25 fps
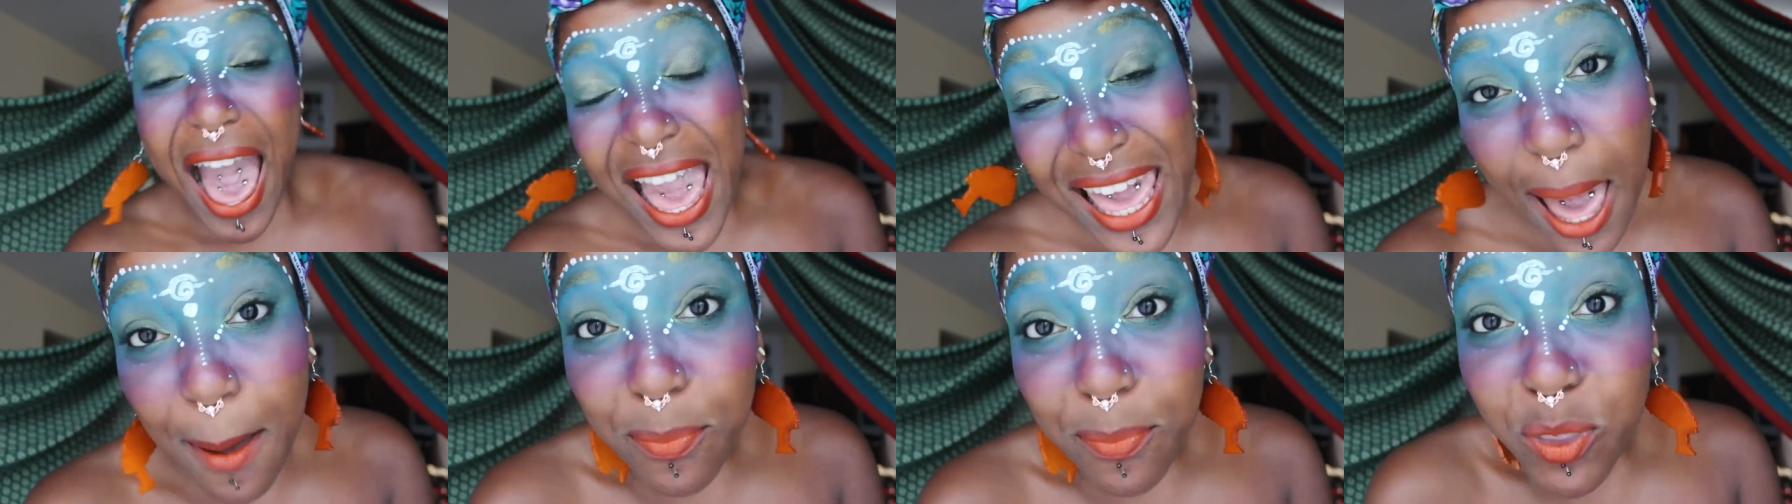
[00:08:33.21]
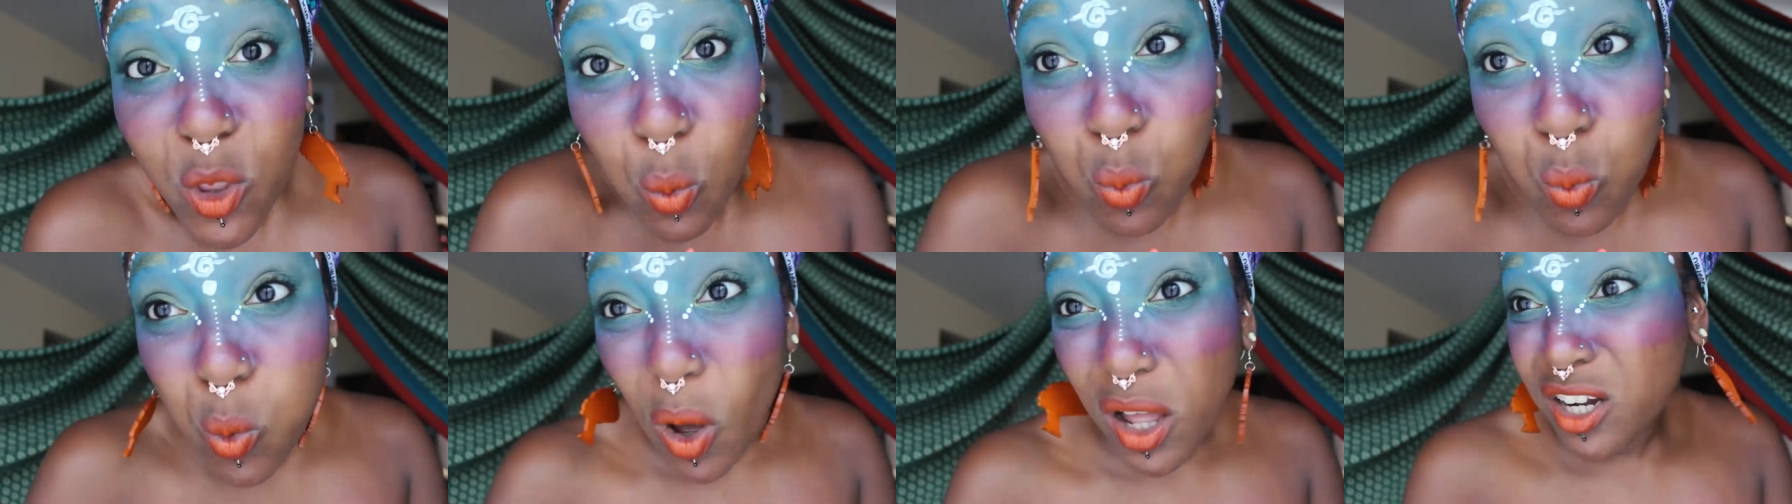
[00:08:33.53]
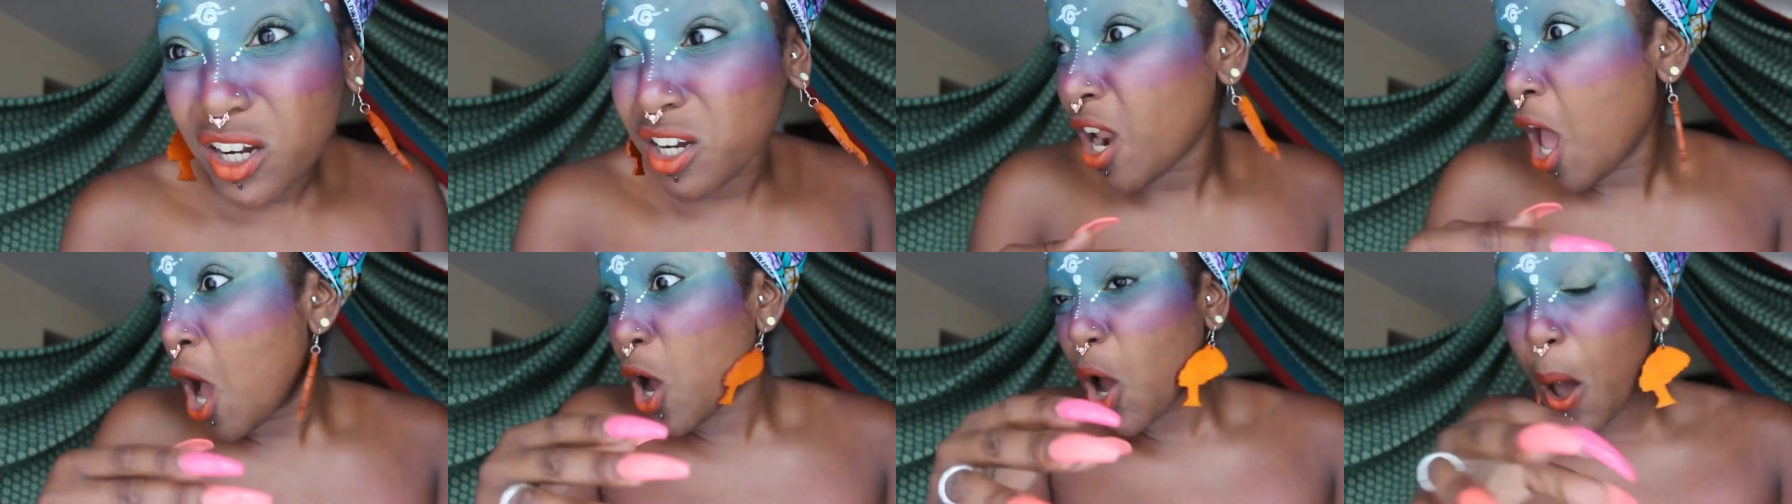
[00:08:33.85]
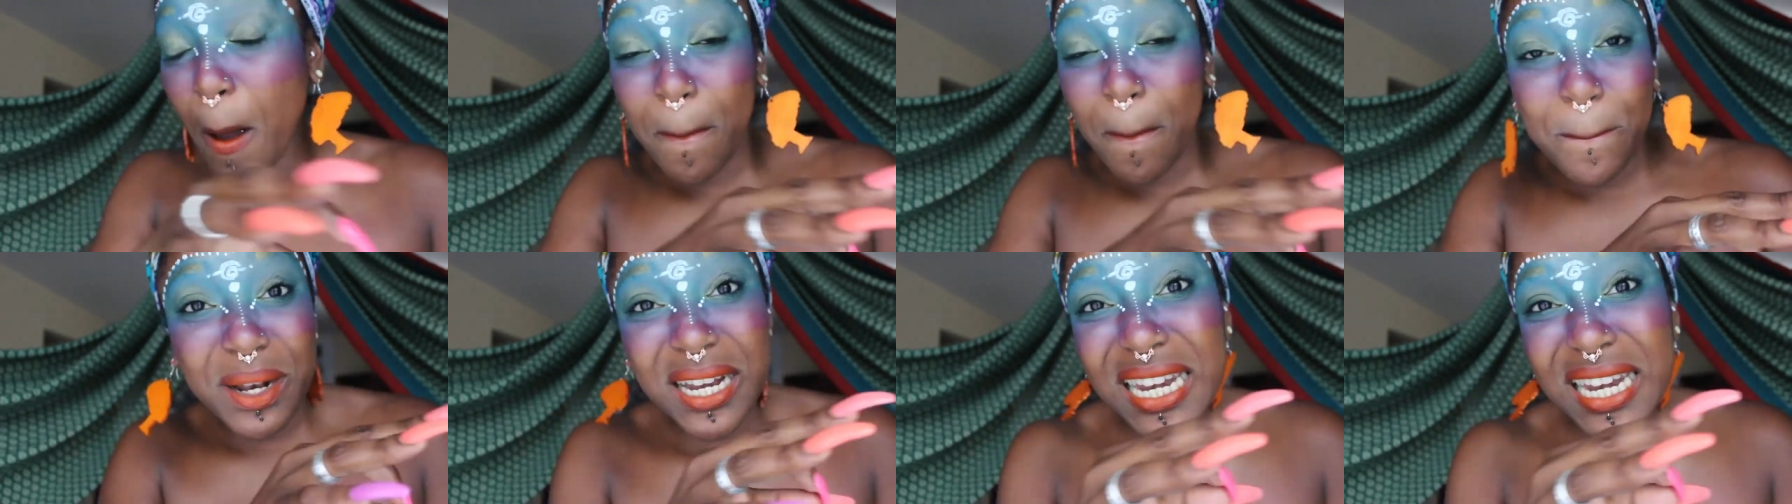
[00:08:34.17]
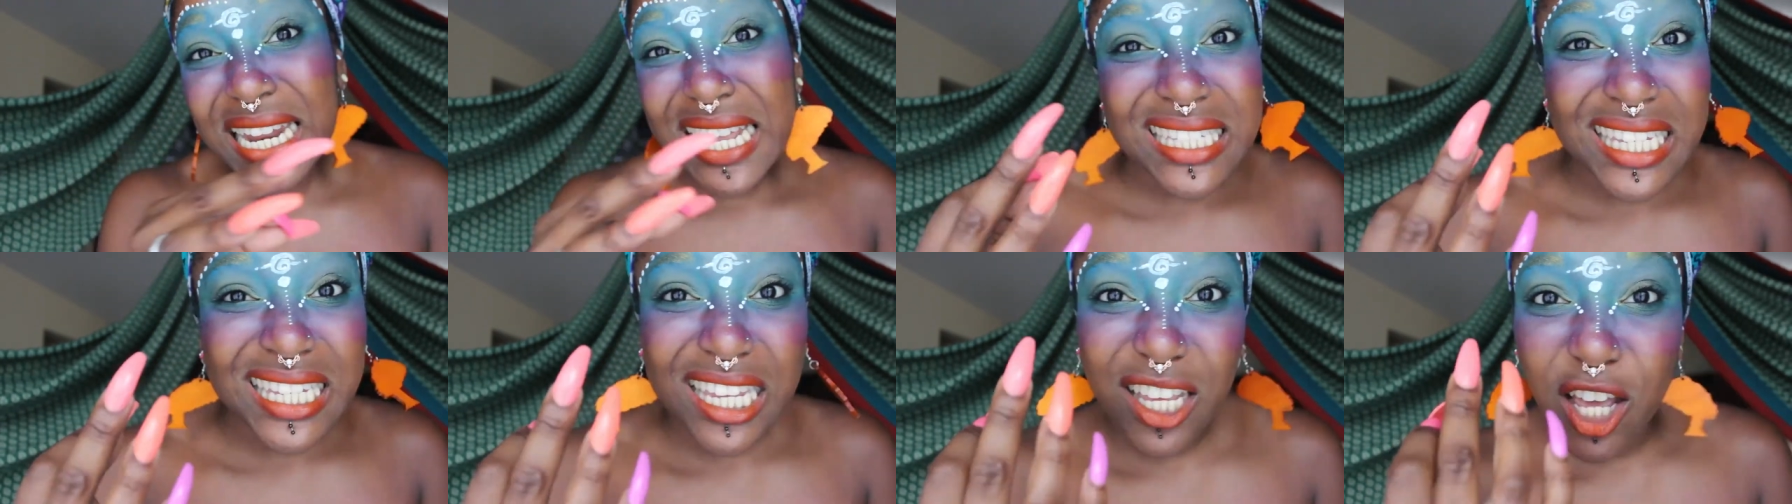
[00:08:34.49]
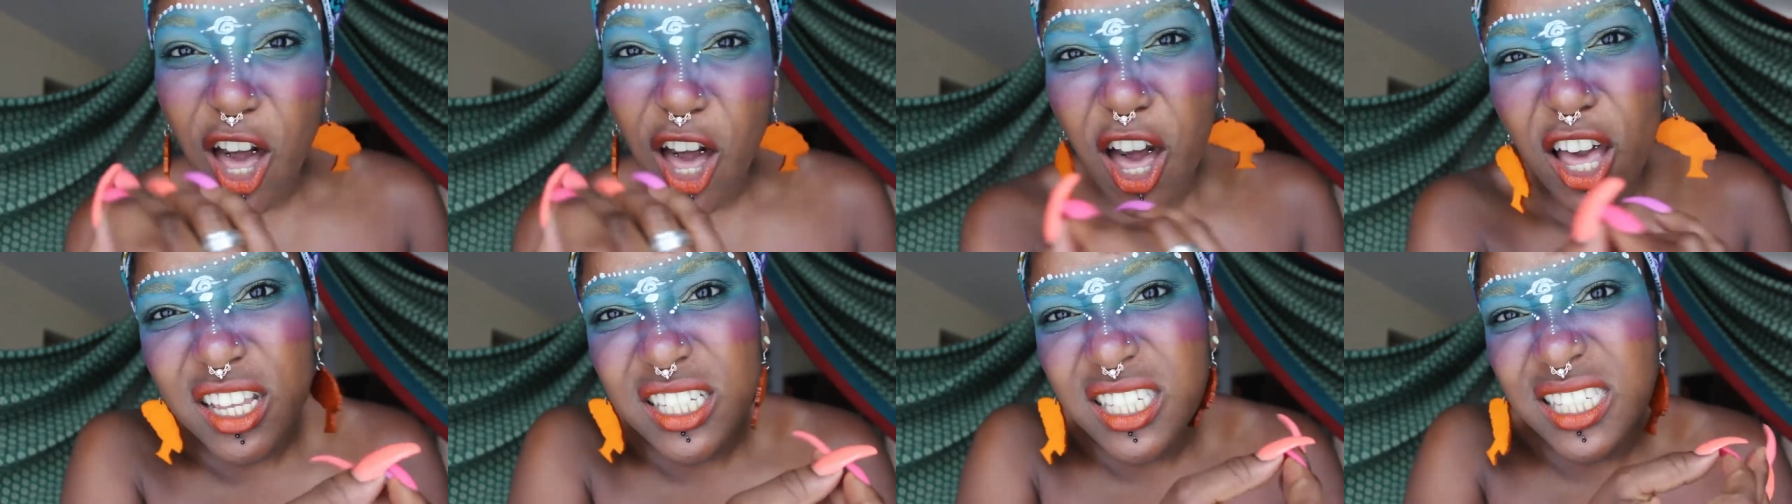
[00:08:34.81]
I am the one completing
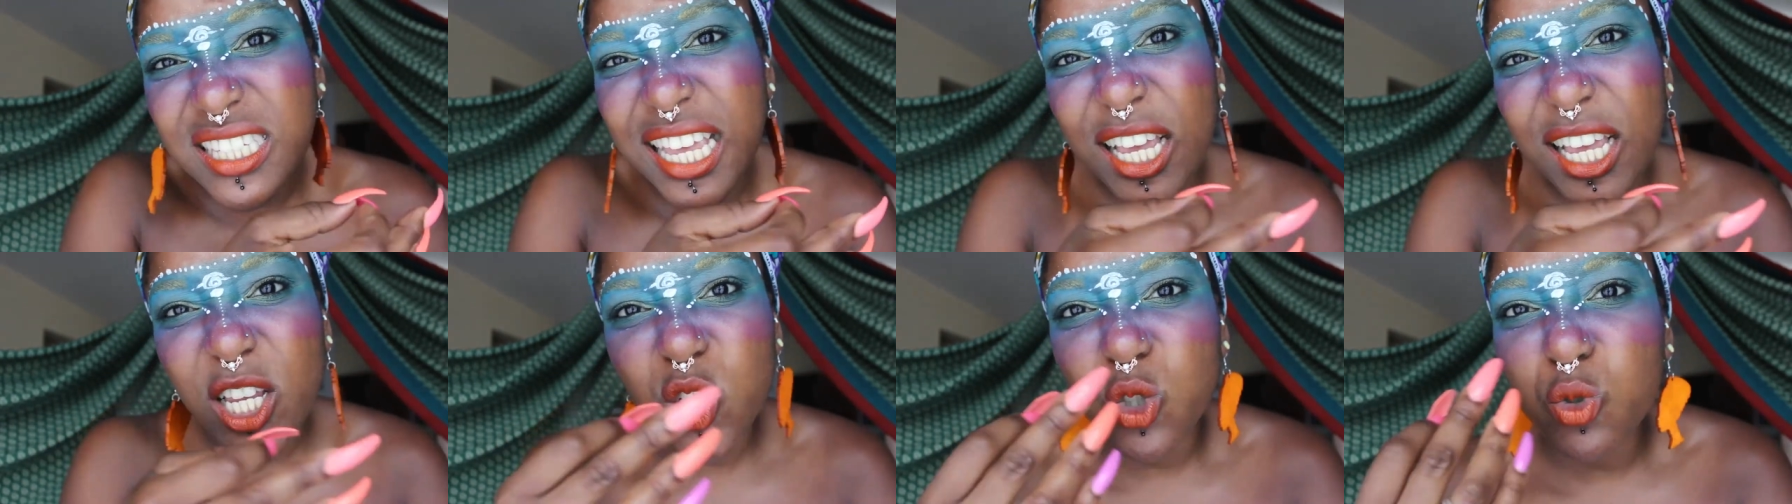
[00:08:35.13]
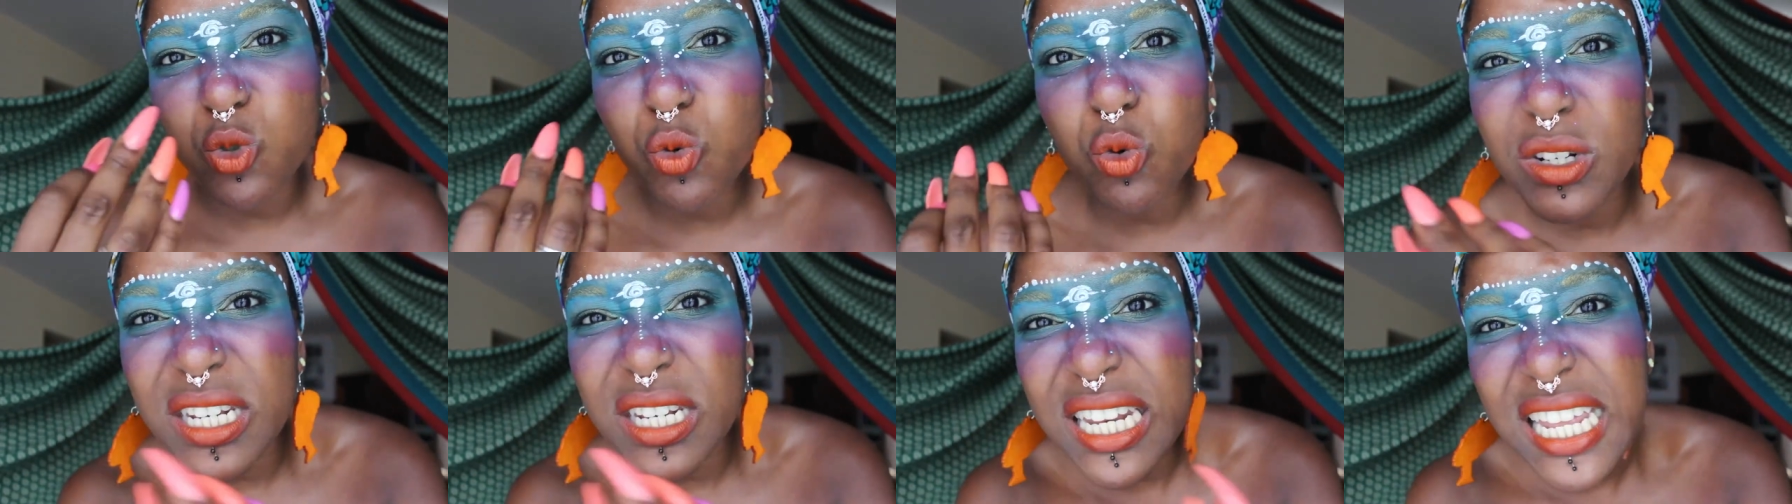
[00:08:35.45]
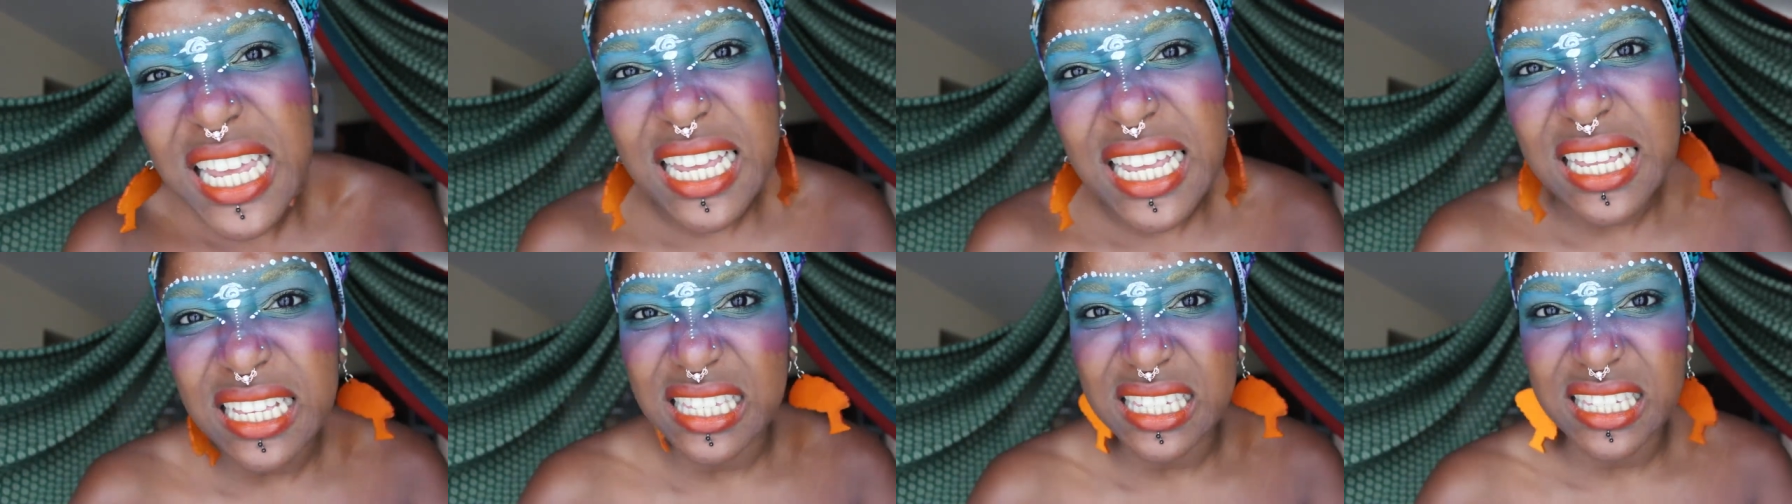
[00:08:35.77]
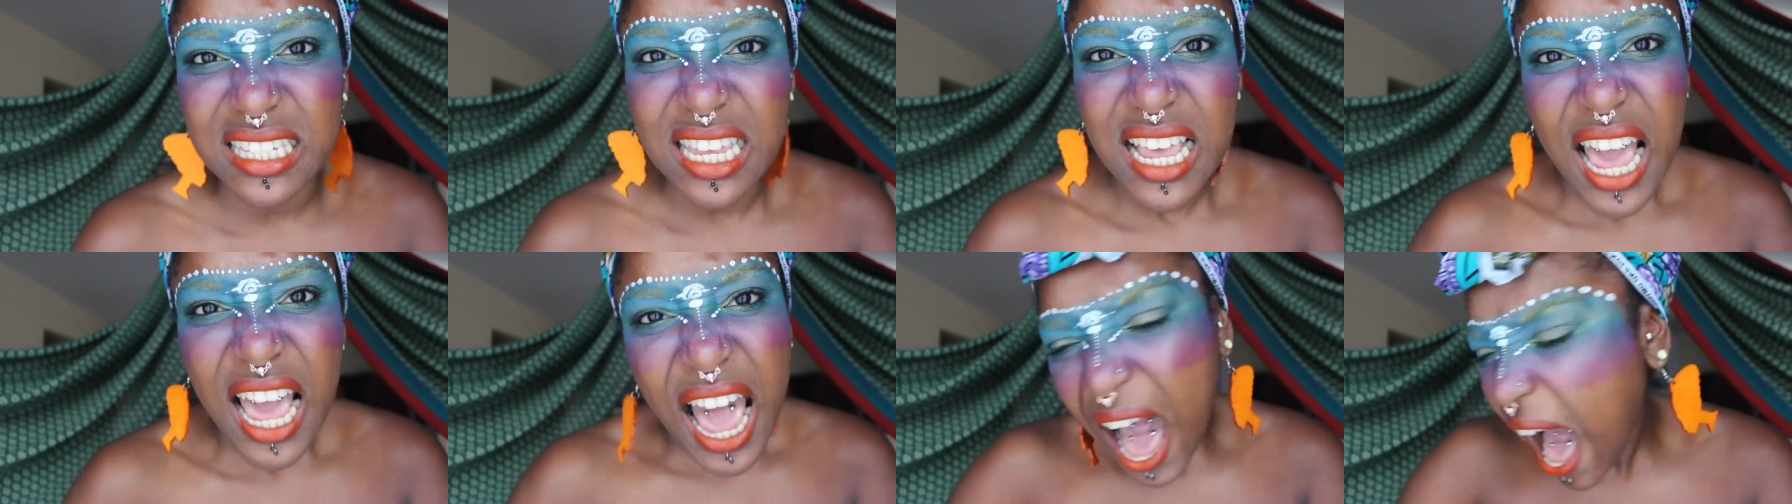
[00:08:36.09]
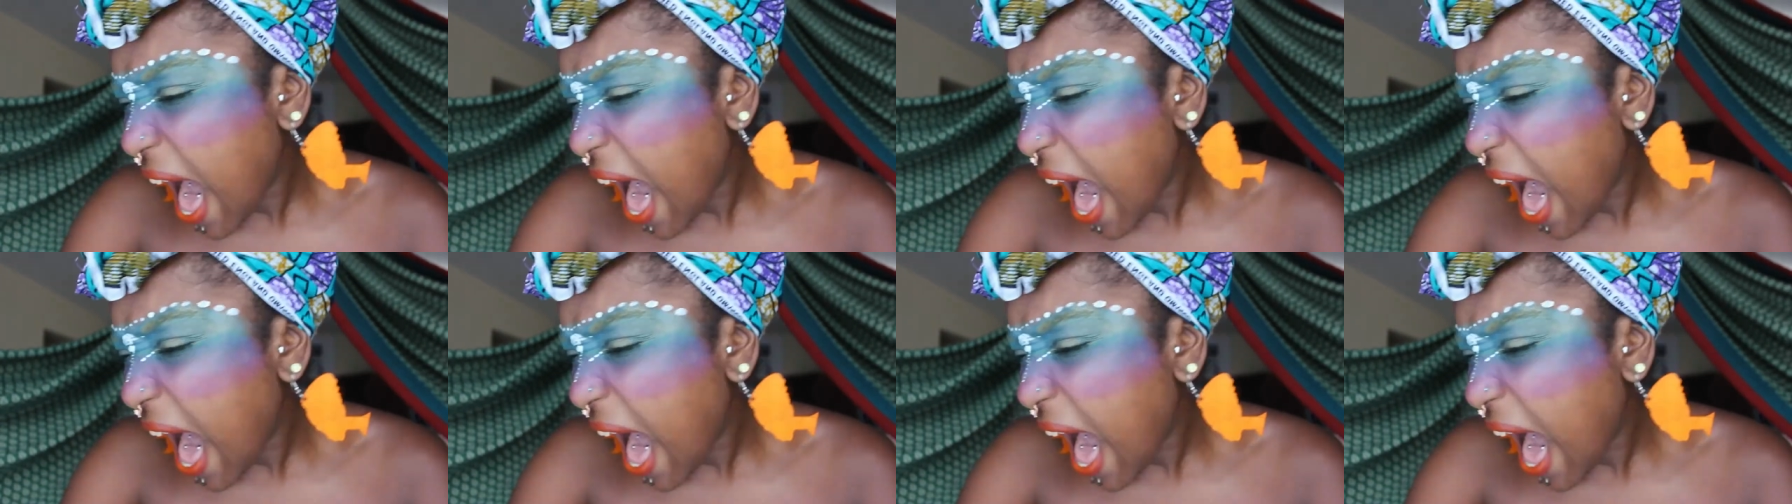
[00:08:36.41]
her sexual needs.